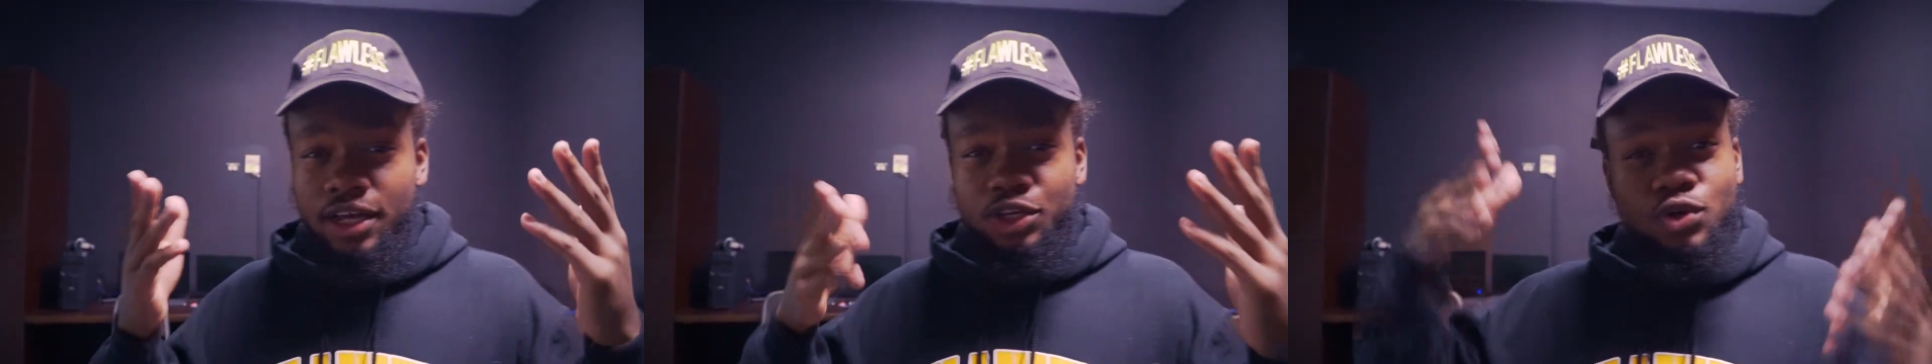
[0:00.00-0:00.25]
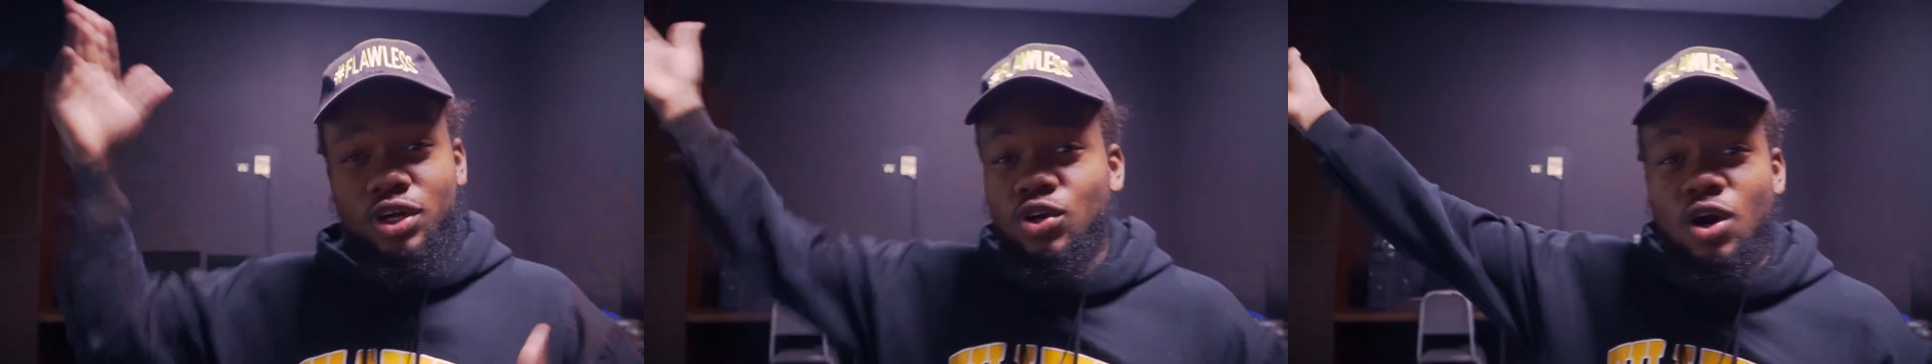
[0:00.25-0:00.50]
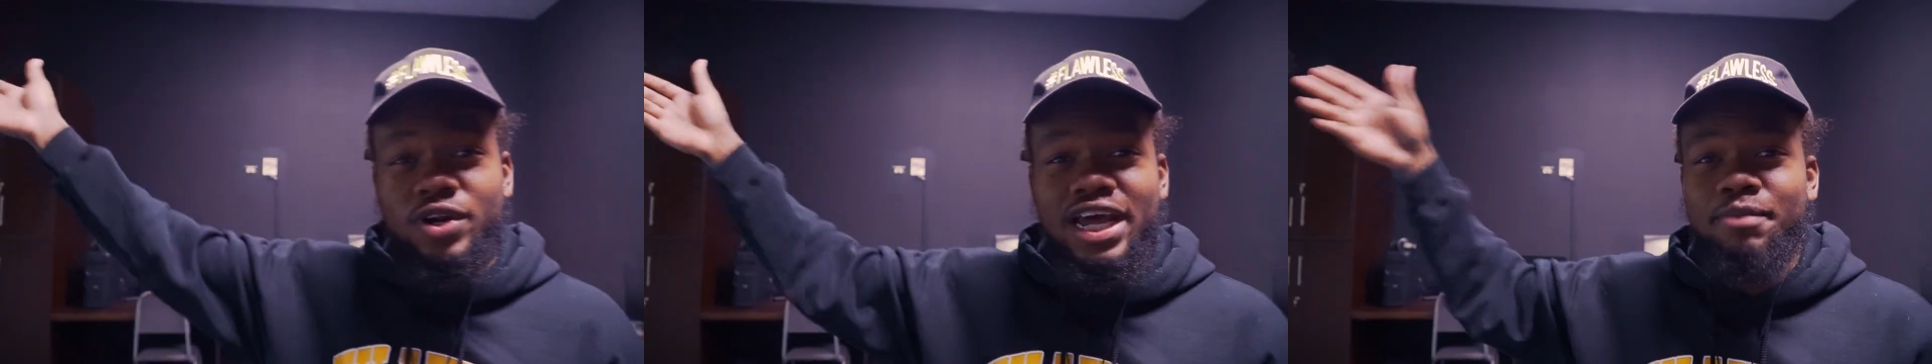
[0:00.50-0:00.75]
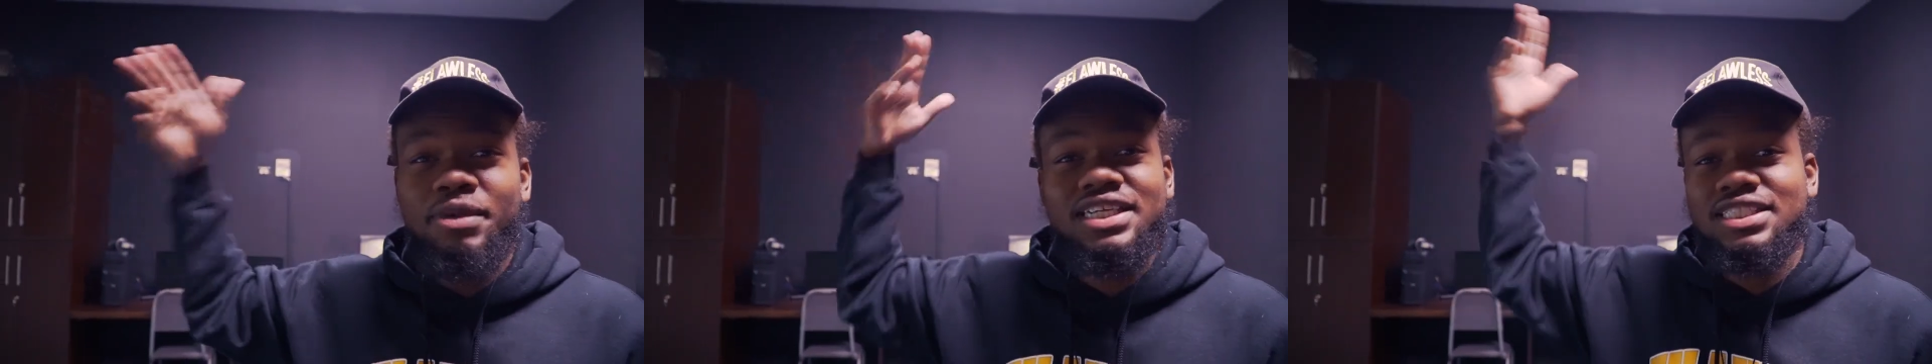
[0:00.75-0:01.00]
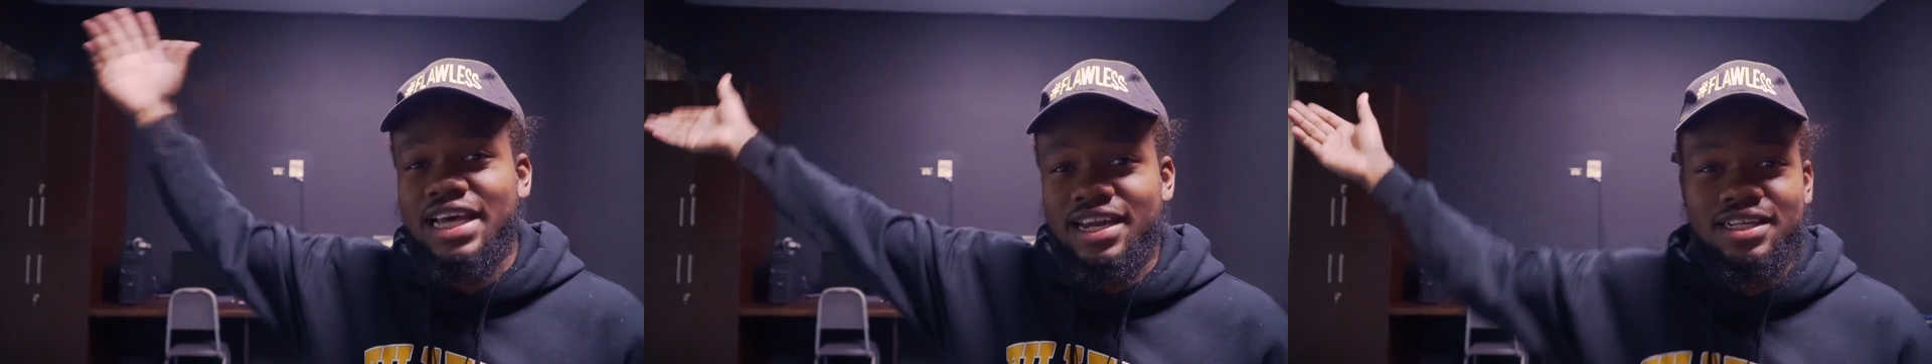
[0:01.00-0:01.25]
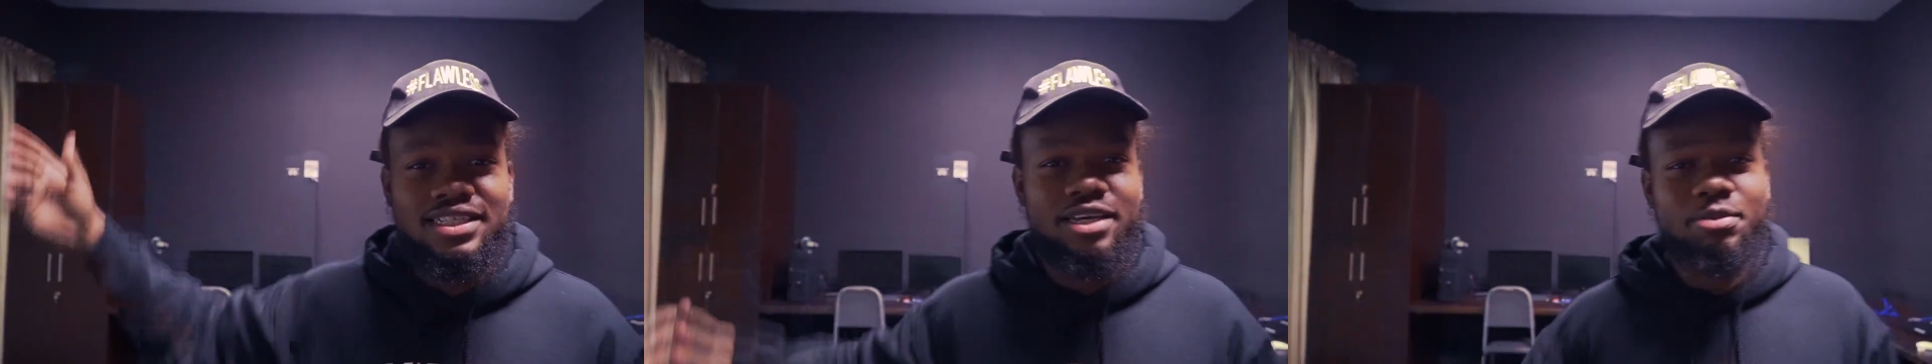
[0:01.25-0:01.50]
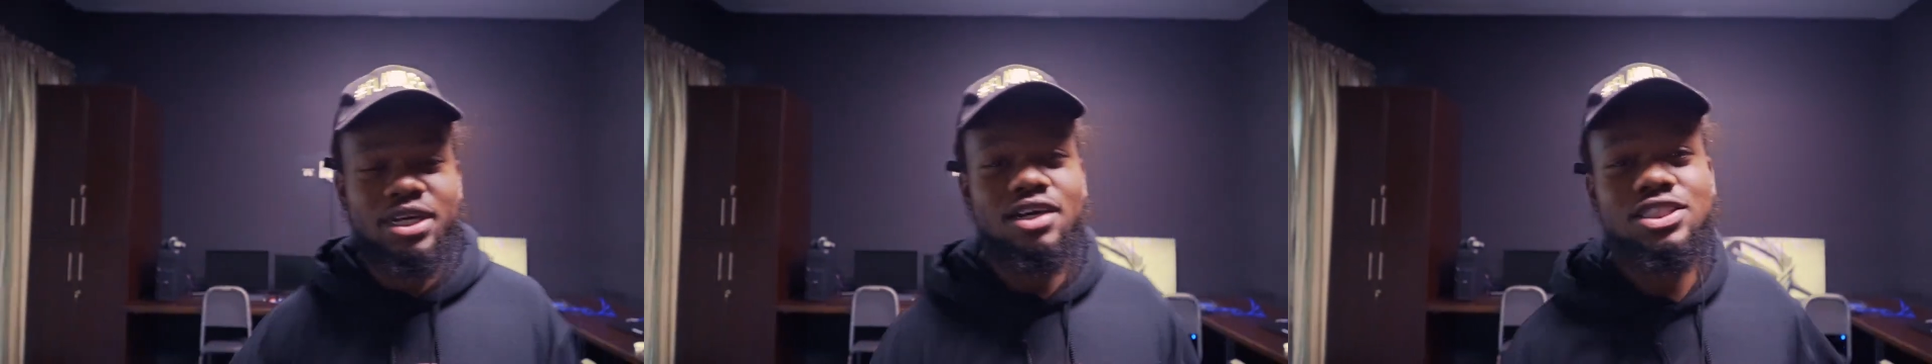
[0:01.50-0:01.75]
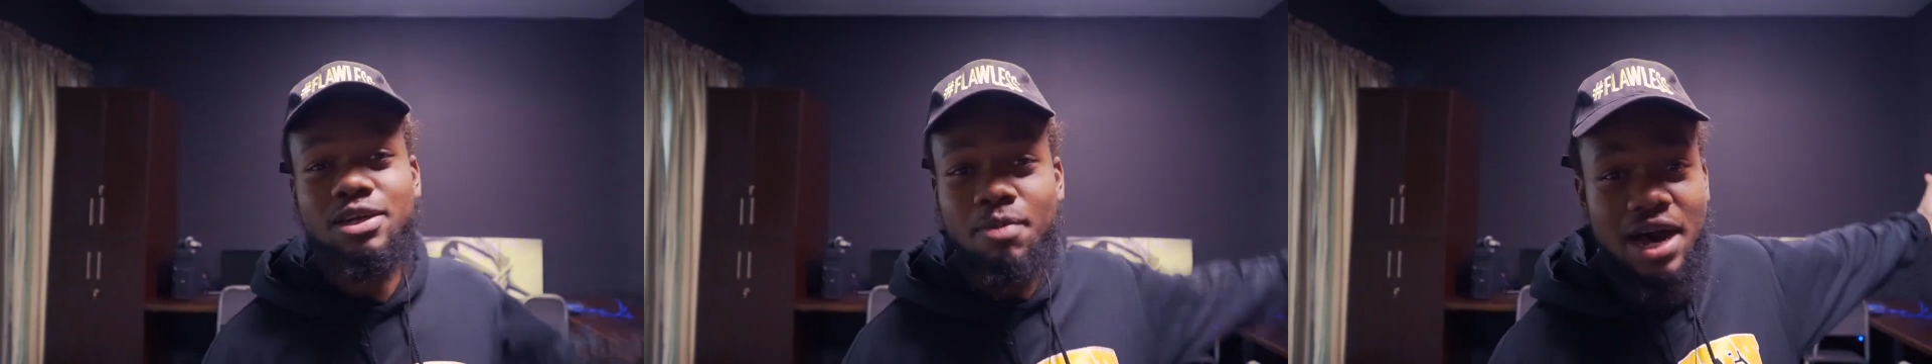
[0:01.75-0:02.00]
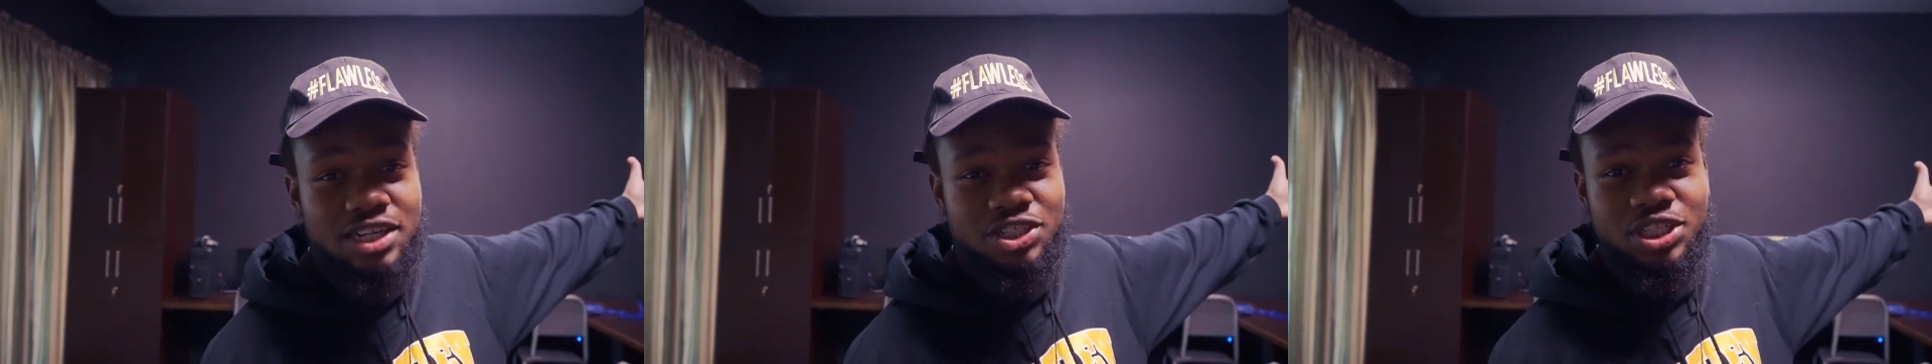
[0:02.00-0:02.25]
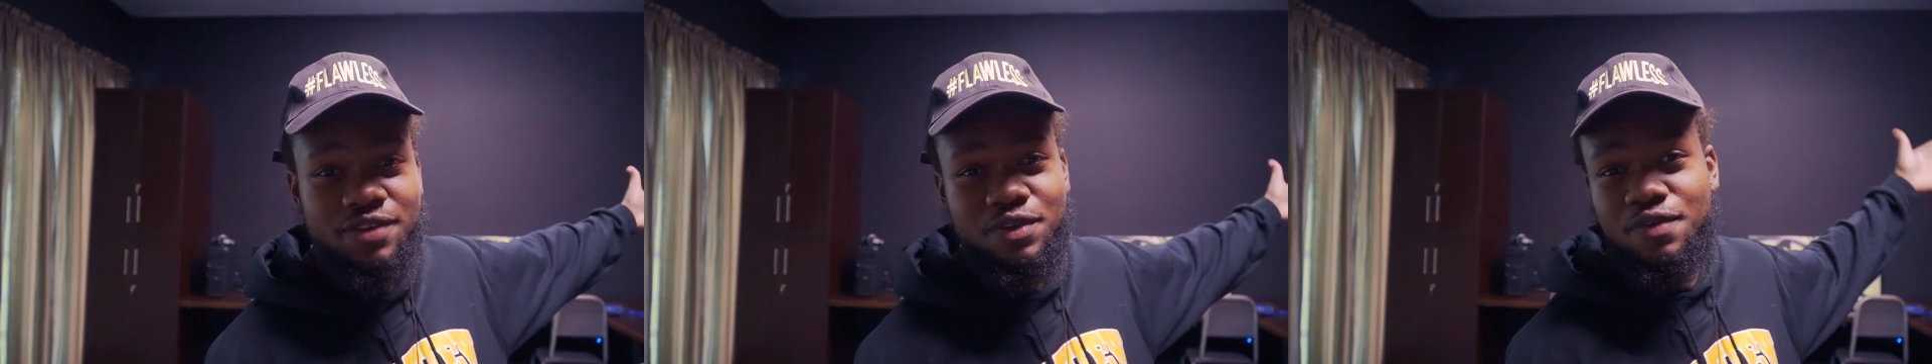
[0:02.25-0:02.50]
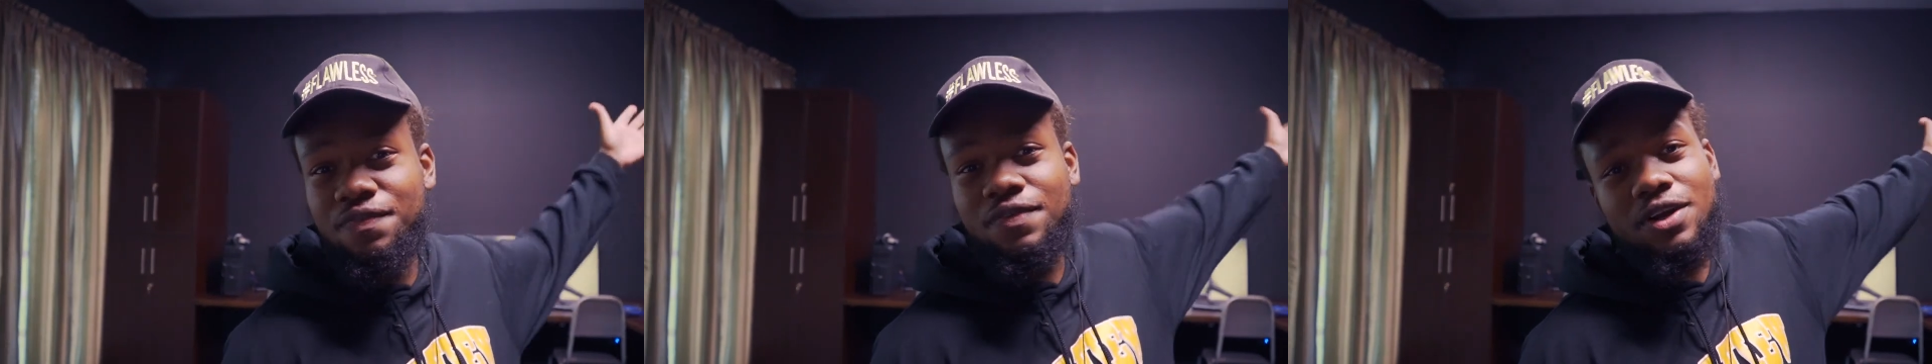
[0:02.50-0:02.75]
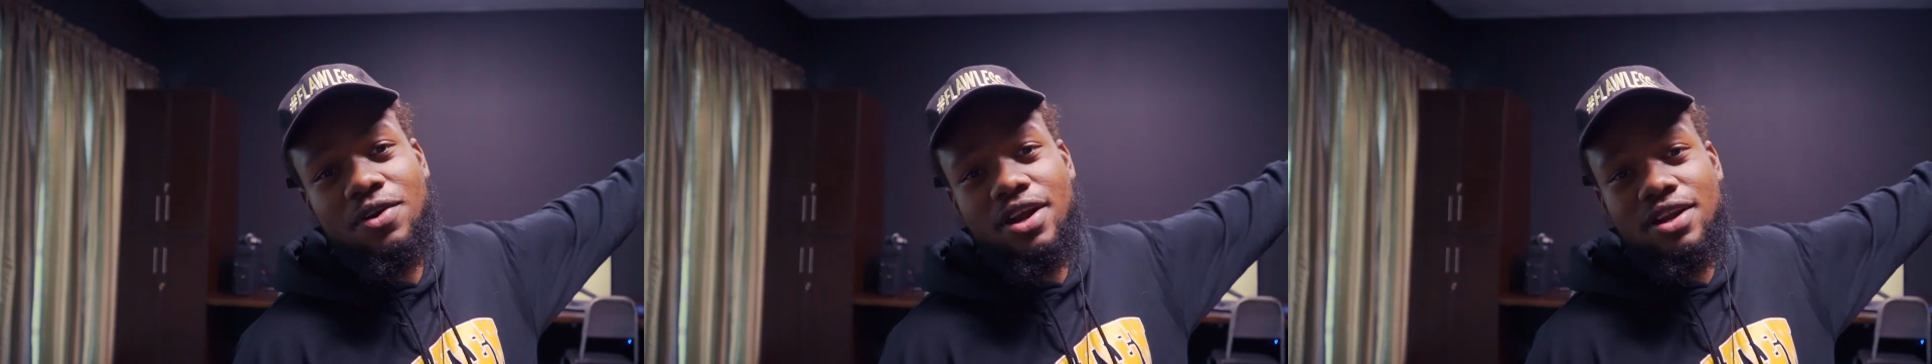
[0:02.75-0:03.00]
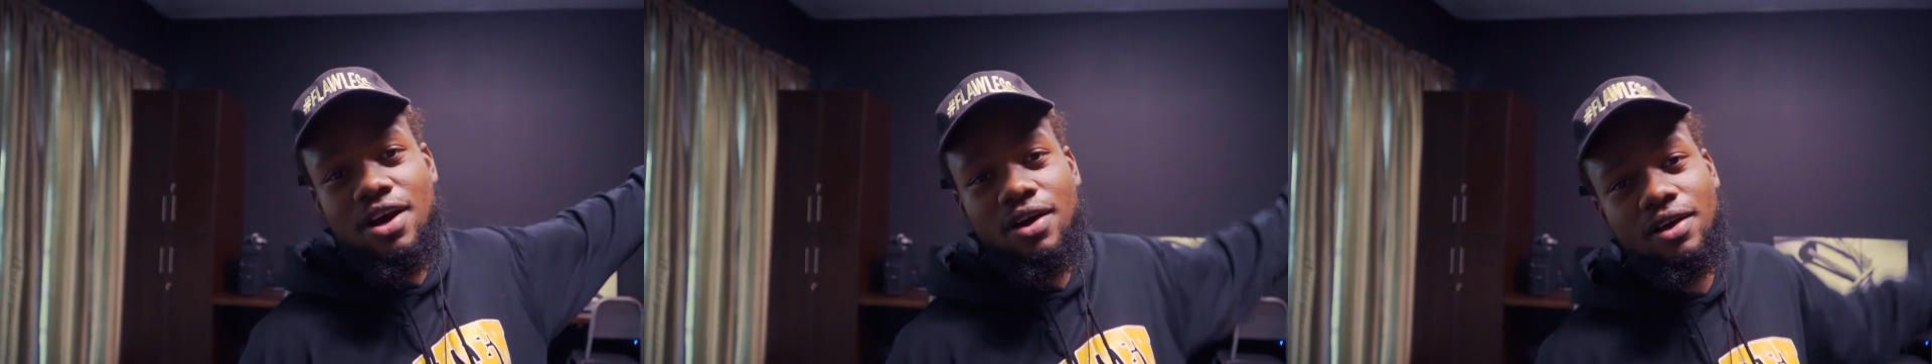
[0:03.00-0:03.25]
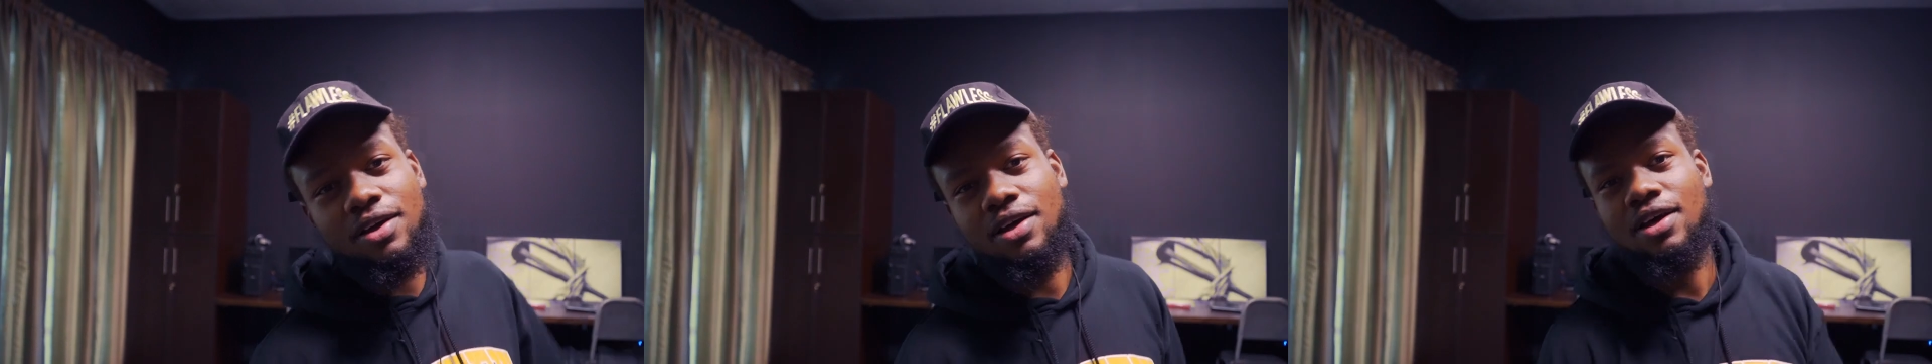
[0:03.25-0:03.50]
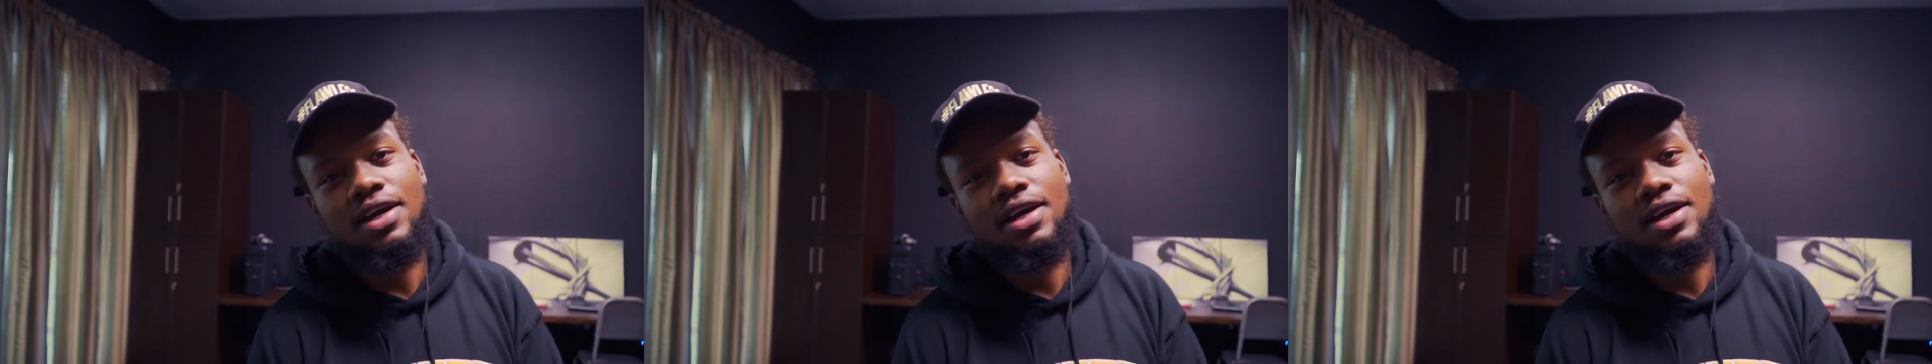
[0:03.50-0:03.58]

You could go out there and mix anything because the man just give you the full rundown.